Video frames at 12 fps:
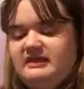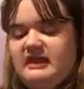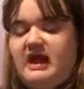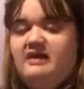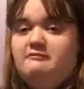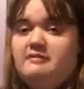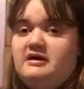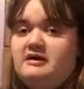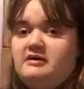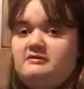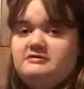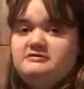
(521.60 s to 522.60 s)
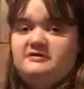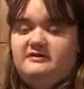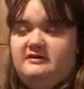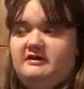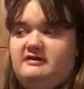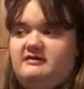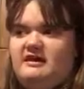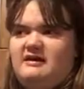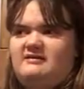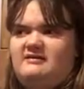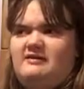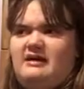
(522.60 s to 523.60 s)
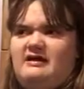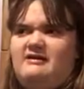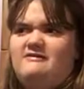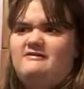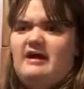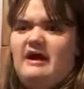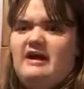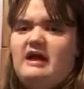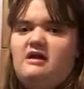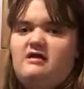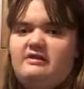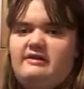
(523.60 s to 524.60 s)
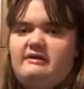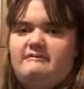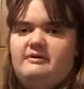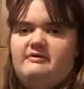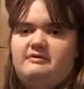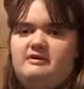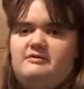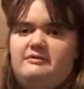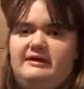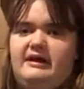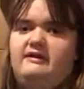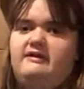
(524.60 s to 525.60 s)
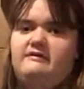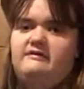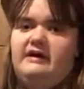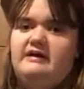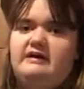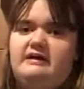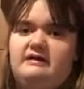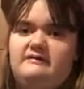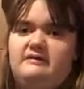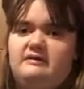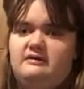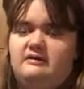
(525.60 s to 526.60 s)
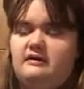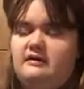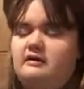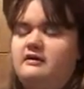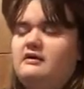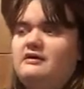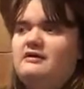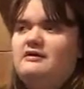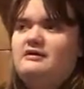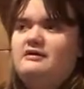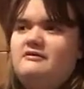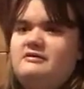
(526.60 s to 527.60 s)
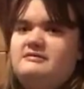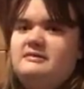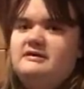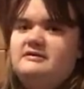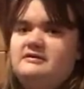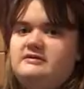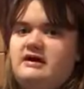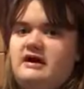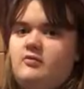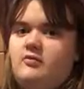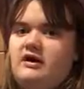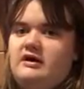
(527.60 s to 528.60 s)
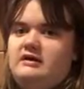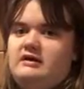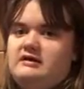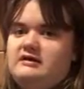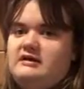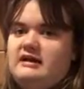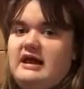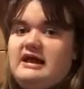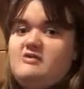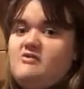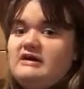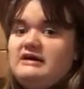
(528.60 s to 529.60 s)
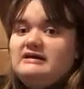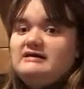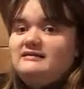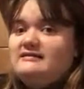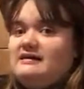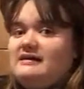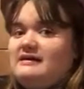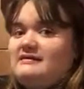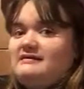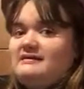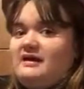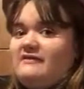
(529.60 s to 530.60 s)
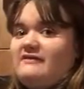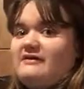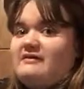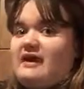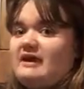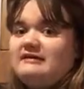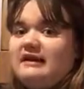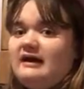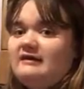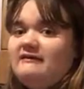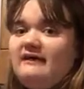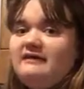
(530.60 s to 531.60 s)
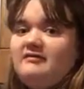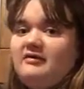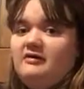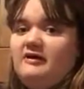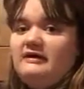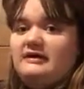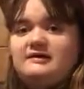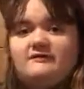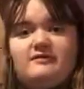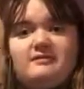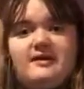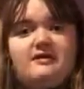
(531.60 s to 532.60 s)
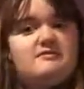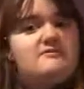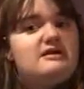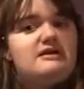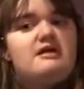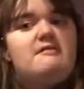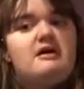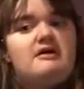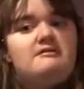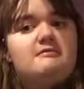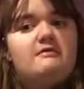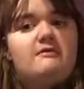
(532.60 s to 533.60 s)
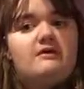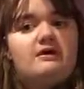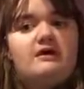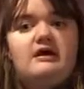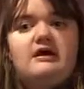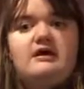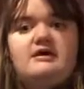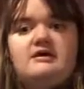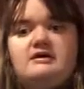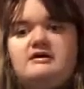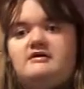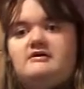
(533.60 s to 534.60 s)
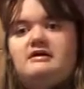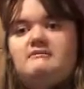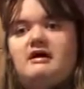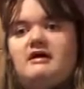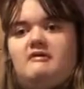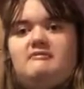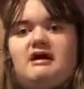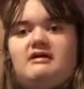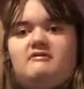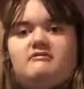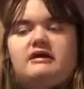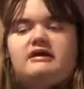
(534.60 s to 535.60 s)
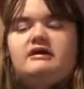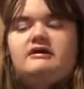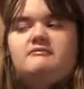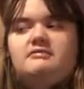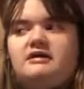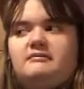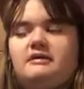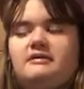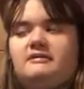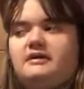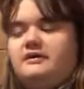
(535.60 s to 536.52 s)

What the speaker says: Colin Baker, which was the 6th Doctor. I got all these at Barnes & Noble, and I couldn't find any of his there. Which I'm like, do you not want anyone to see his stuff? Because I'd kind of like to. I'd like to form my own opinion about him before hearing about how bad his writing could be, but,